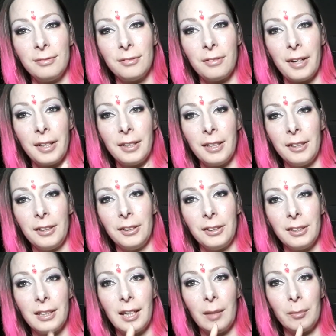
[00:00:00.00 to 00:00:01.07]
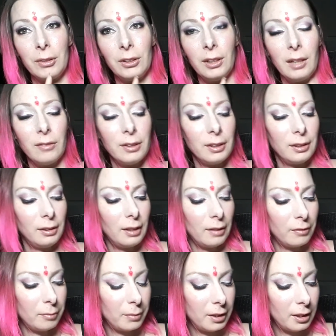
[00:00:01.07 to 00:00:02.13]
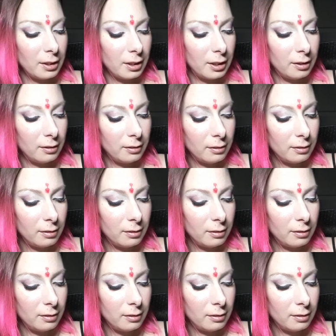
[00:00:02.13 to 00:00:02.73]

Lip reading: right there on the timer. 11 and 11 minutes in.